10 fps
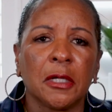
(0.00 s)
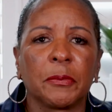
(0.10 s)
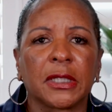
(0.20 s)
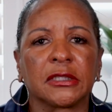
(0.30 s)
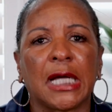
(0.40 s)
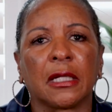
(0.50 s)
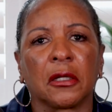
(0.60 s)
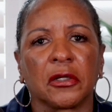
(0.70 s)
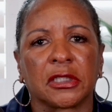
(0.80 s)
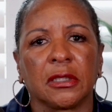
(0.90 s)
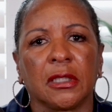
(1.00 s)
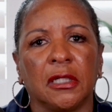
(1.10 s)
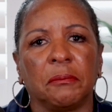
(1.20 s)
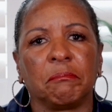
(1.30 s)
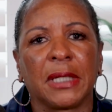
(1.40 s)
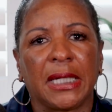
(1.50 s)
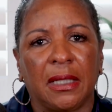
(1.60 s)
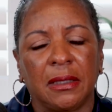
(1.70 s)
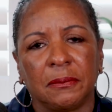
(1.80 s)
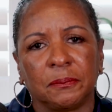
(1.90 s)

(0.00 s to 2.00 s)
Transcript: Because I learned to love me.